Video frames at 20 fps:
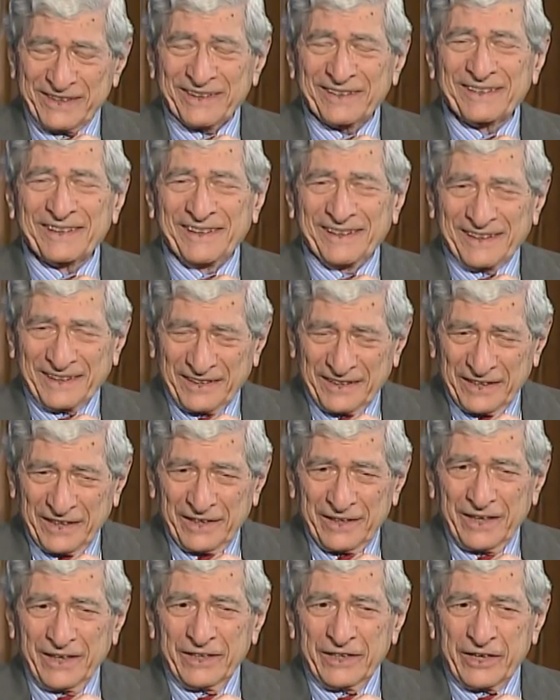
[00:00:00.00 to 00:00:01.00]
deal.
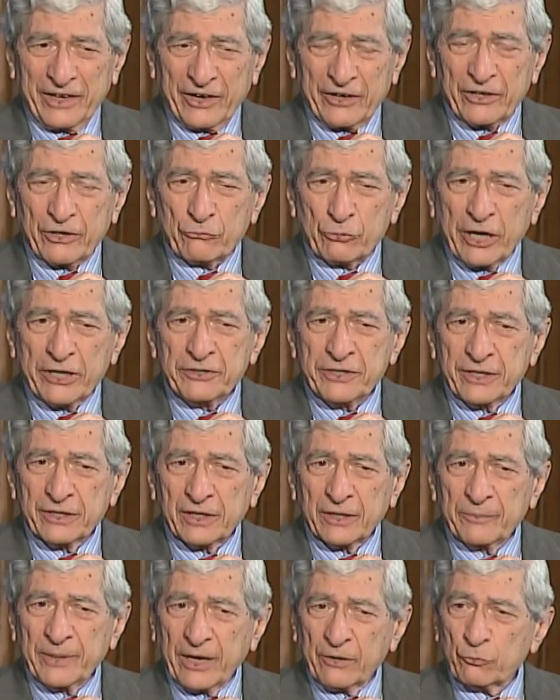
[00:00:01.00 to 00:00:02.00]
he cared a great
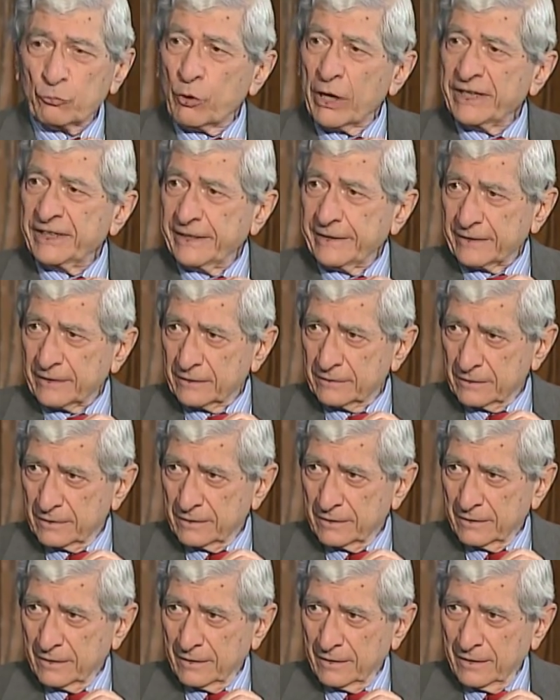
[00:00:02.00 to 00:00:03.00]
deal about writing.
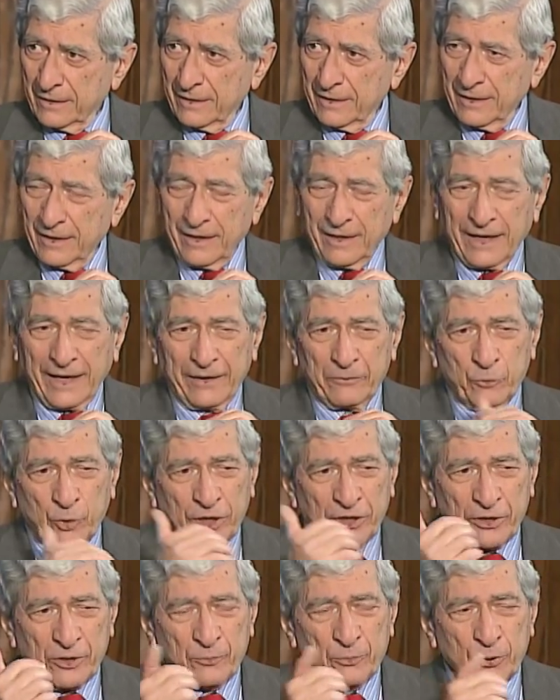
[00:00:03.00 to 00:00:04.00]
And
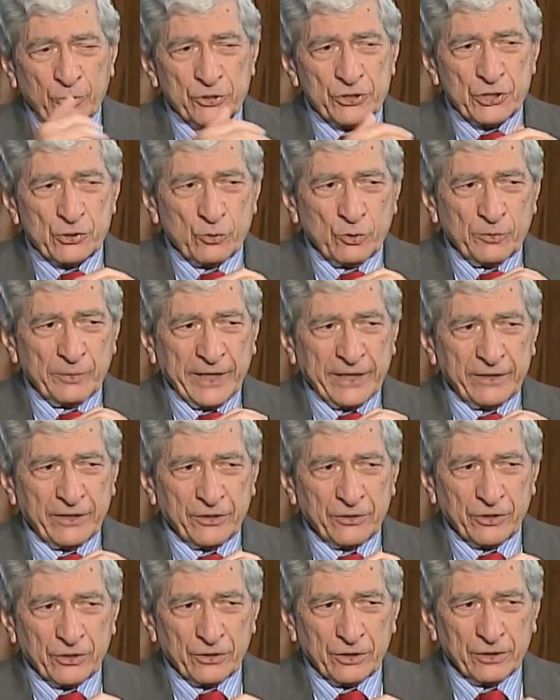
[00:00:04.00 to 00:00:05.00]
one of the points you were
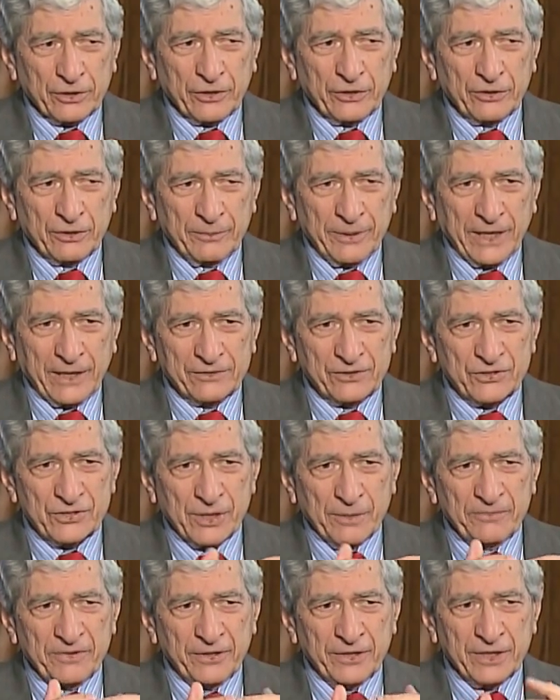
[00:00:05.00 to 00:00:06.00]
making earlier about
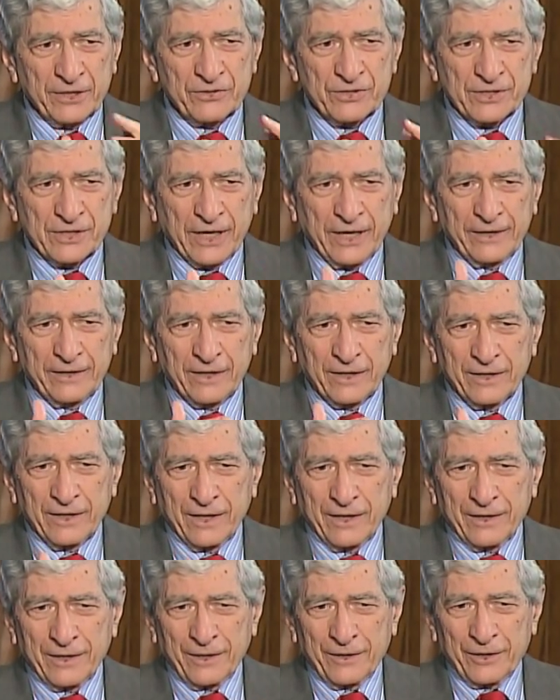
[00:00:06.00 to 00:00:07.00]
some things that
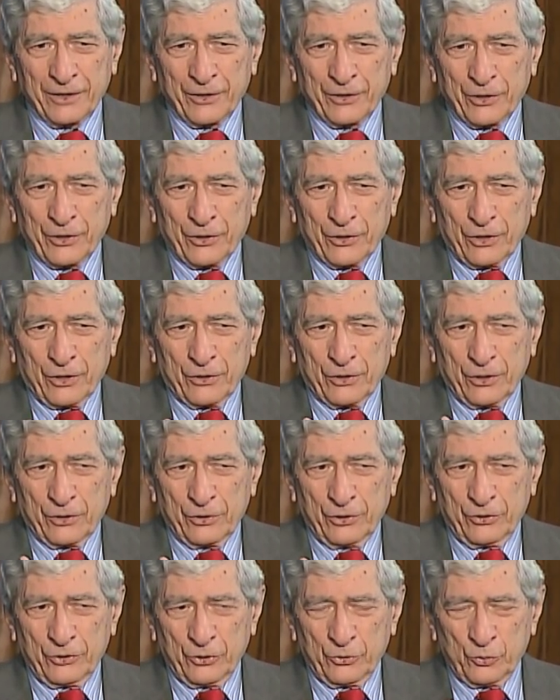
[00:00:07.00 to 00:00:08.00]

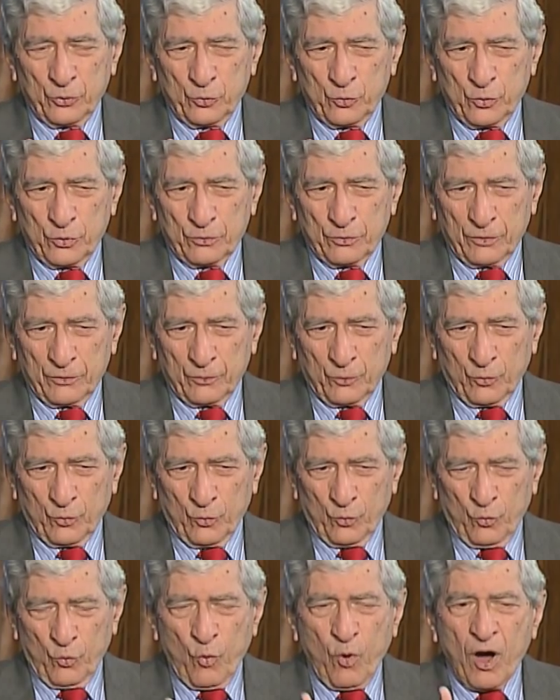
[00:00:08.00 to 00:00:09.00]
you
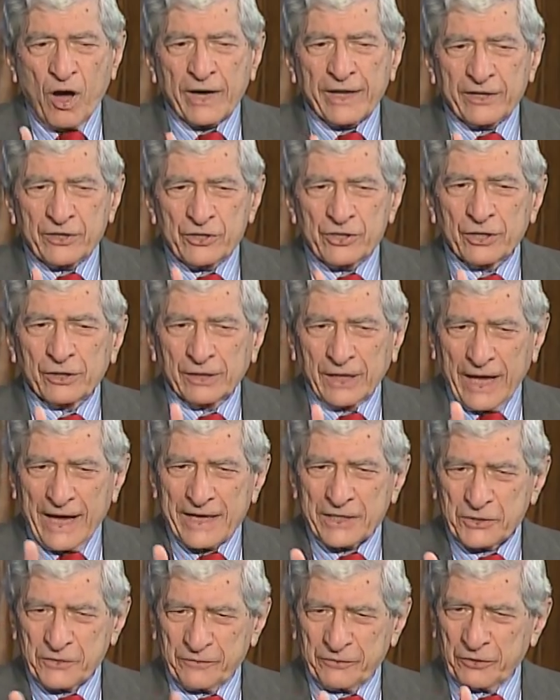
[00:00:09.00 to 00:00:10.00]
wanted to
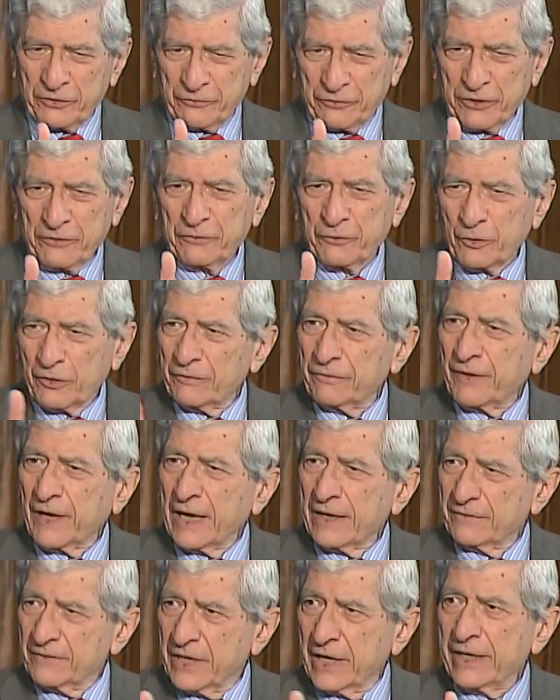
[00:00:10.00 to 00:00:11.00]
last for three, four,
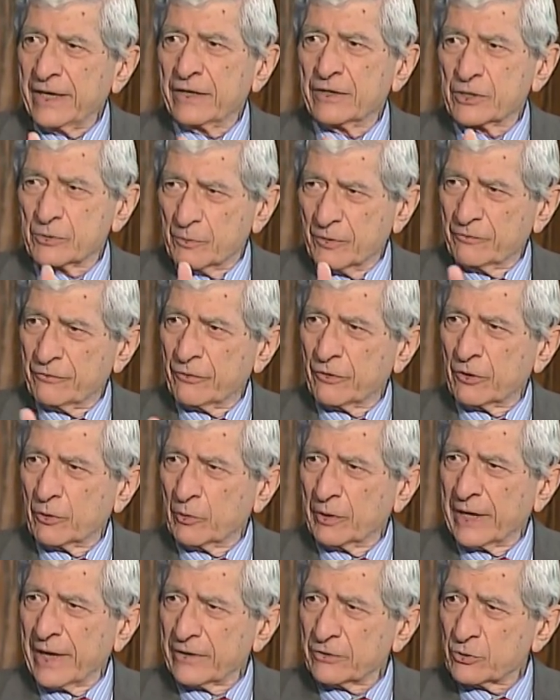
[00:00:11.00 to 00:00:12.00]
five days before it
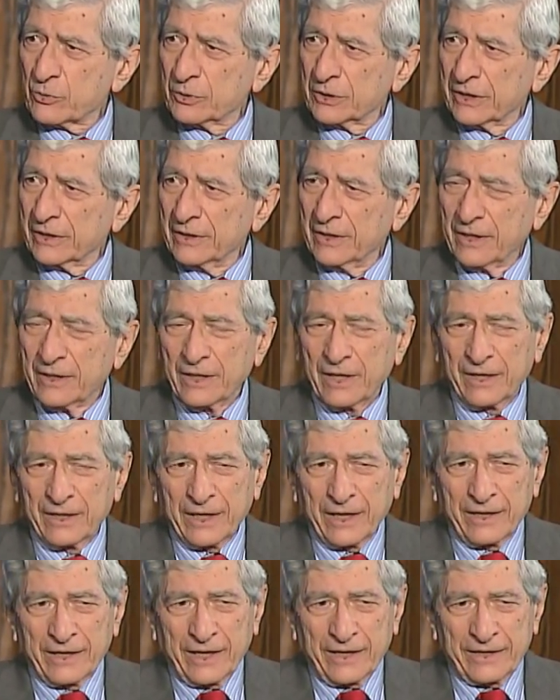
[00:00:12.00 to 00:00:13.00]
would actually
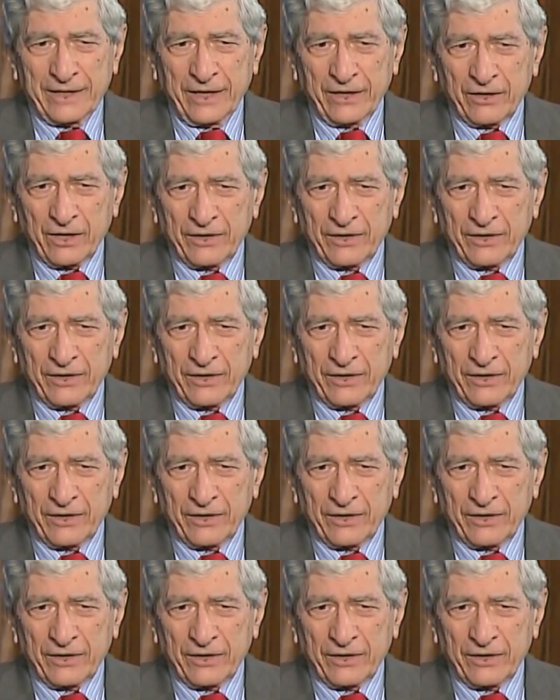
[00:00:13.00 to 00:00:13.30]
get